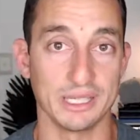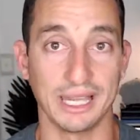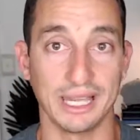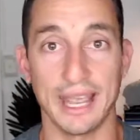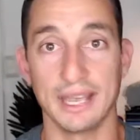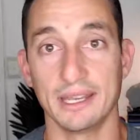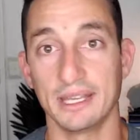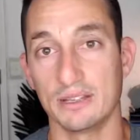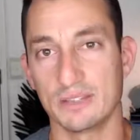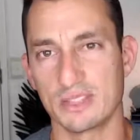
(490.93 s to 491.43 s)

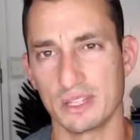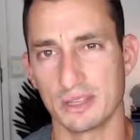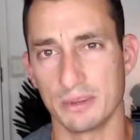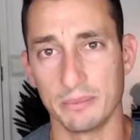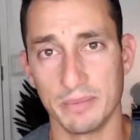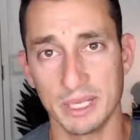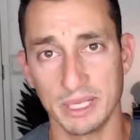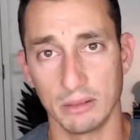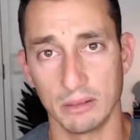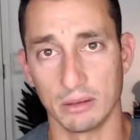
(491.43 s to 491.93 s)
and into the
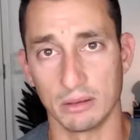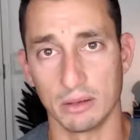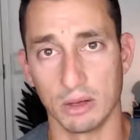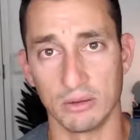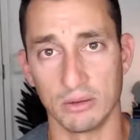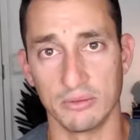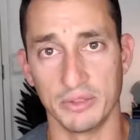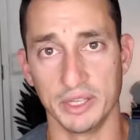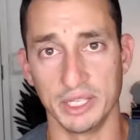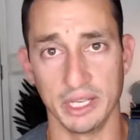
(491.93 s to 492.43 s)
middle
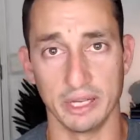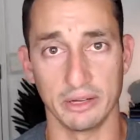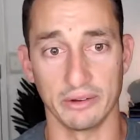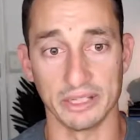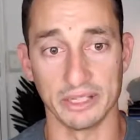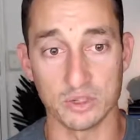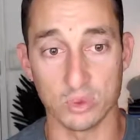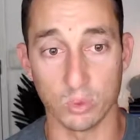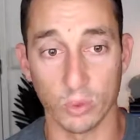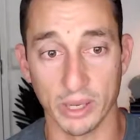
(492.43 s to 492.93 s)
of the year in
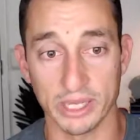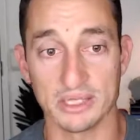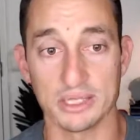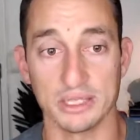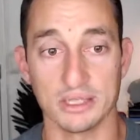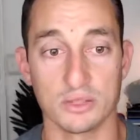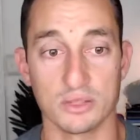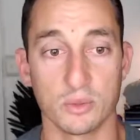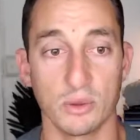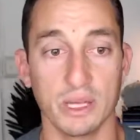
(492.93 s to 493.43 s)

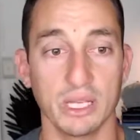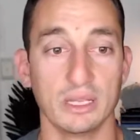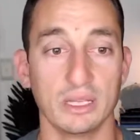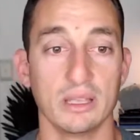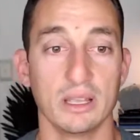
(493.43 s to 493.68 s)
2020.